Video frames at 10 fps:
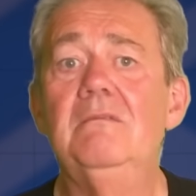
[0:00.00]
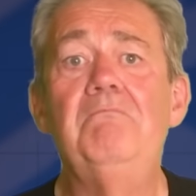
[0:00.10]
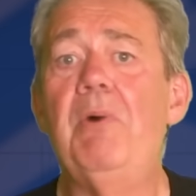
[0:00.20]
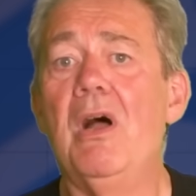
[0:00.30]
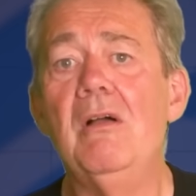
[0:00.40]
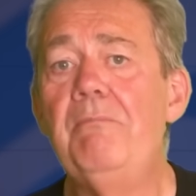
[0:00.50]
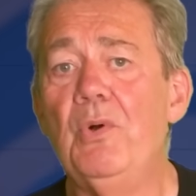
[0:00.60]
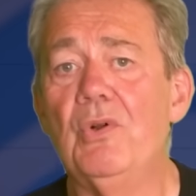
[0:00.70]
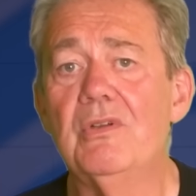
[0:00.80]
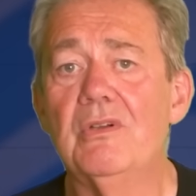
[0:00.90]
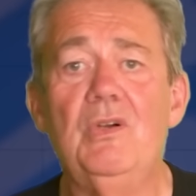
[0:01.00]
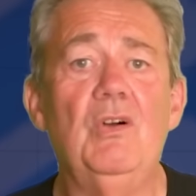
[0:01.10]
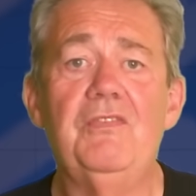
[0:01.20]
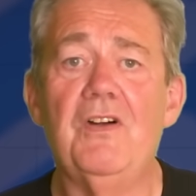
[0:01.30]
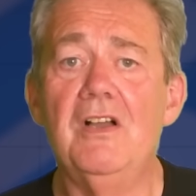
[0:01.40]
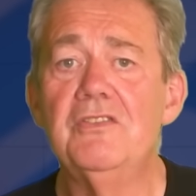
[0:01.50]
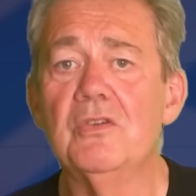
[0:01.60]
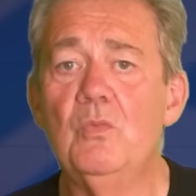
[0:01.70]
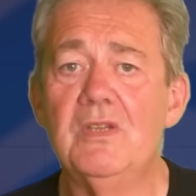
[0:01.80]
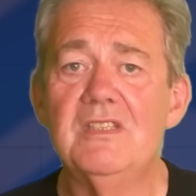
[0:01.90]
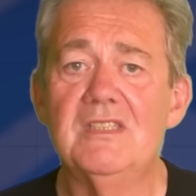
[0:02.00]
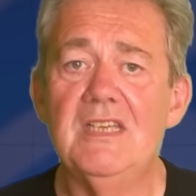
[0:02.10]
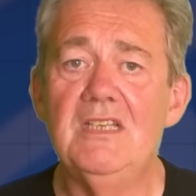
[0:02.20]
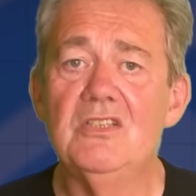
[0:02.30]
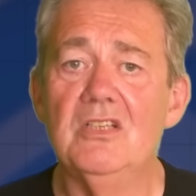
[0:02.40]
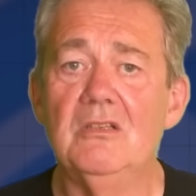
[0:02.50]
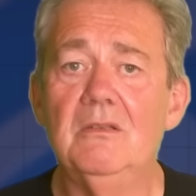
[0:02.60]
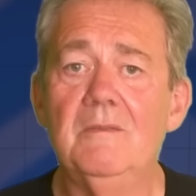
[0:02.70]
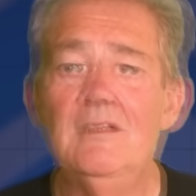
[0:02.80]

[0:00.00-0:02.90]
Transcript: buy a book, or find someone to teach you.